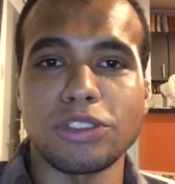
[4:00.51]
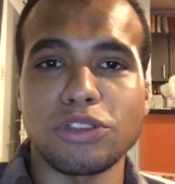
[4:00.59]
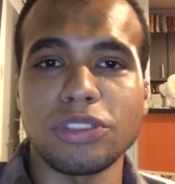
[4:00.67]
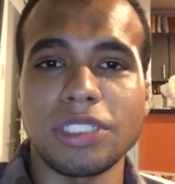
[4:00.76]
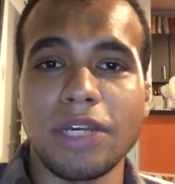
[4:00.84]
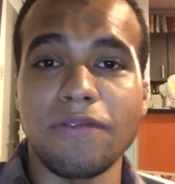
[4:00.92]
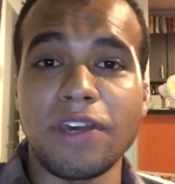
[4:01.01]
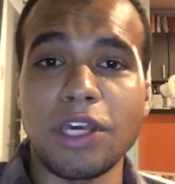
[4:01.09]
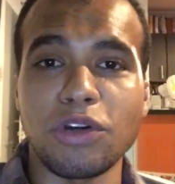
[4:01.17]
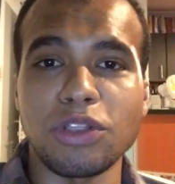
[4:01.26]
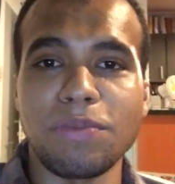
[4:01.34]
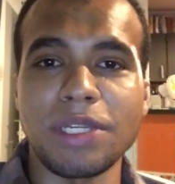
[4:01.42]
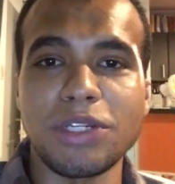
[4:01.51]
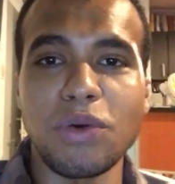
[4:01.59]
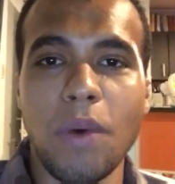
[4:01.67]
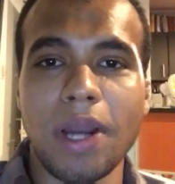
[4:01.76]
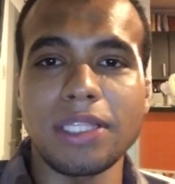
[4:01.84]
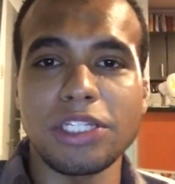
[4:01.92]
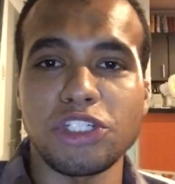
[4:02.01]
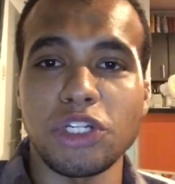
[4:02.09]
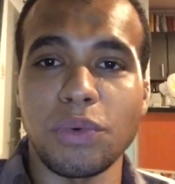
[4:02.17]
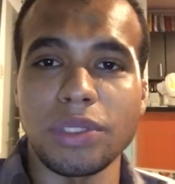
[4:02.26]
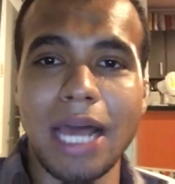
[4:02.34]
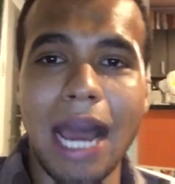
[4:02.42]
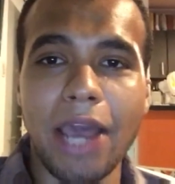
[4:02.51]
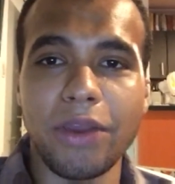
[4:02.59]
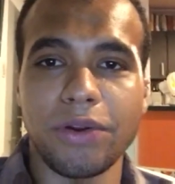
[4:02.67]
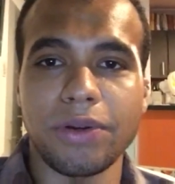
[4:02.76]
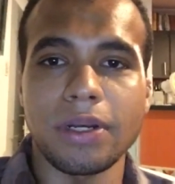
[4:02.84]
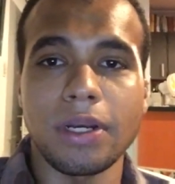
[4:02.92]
to see if he could be the one she would hire.